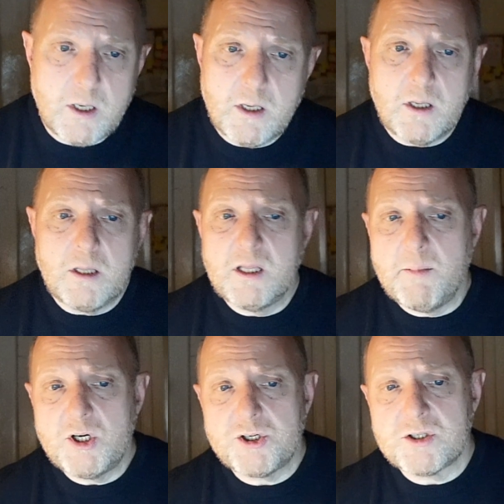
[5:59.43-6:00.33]
The
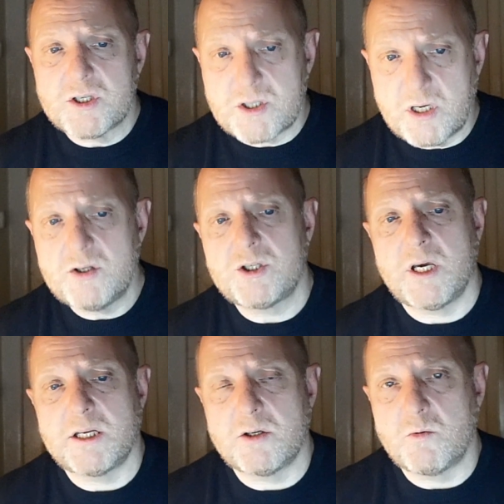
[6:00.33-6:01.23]
emotions
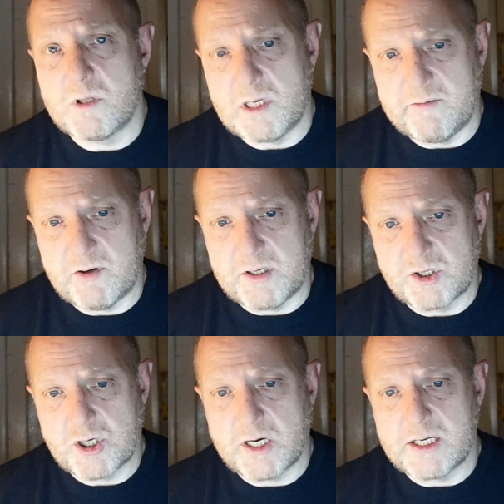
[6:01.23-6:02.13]
associated with the liver in
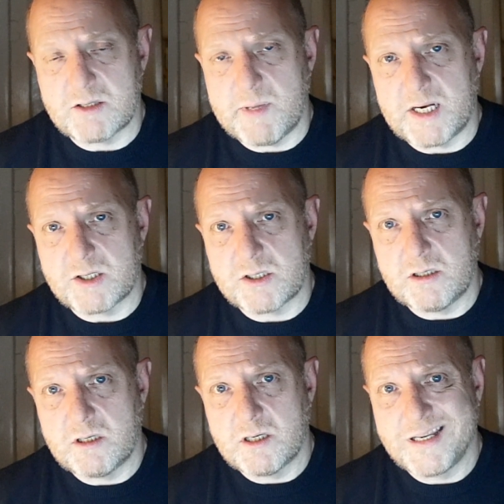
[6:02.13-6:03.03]
Chinese medicine
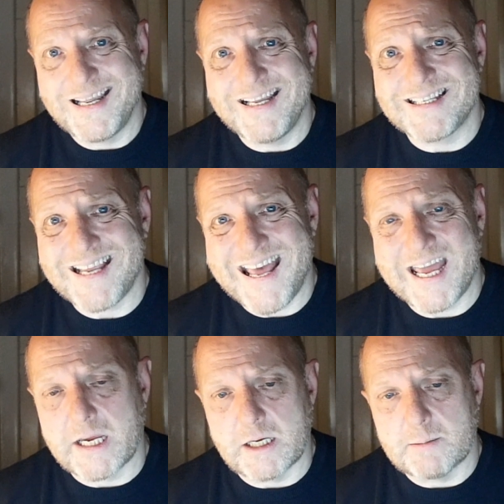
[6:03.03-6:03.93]
is anger.